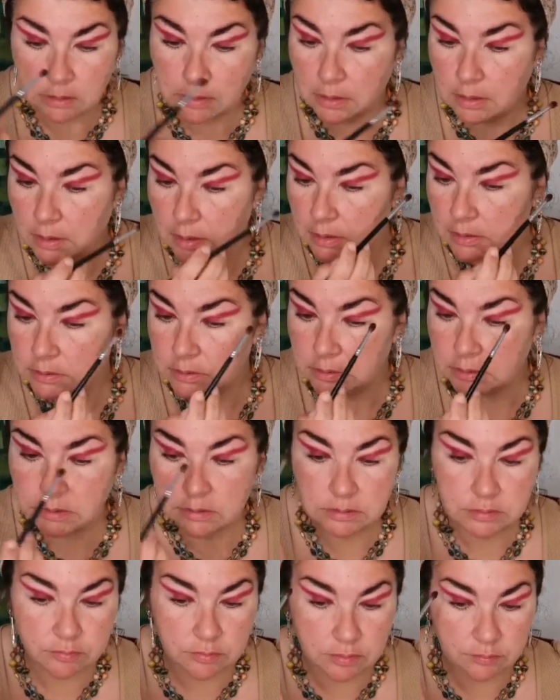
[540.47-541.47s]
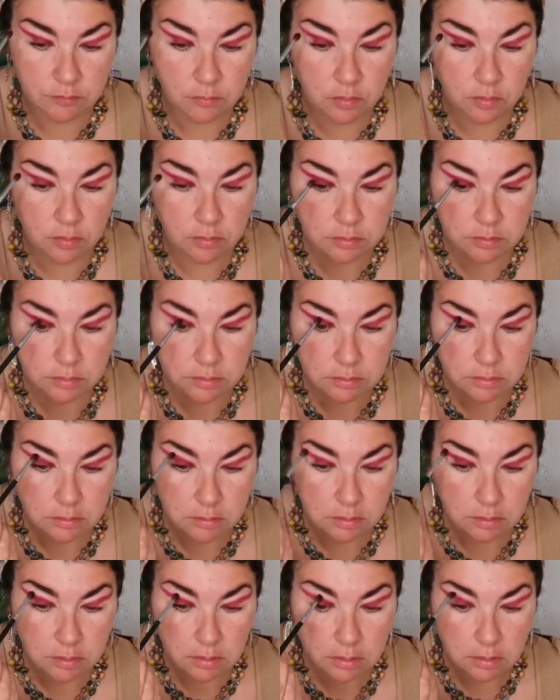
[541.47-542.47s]
And I like this one more.
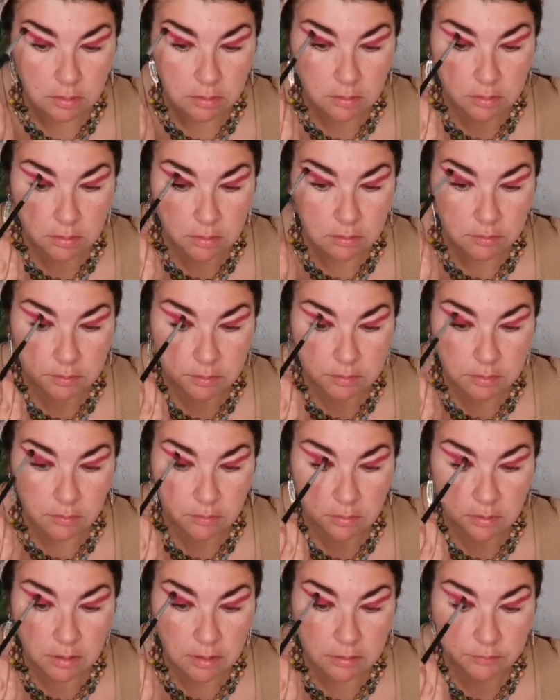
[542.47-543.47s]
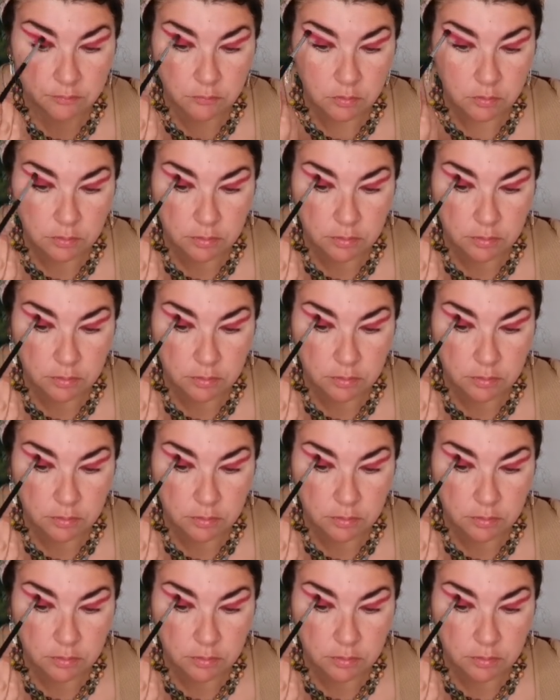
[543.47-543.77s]
I will add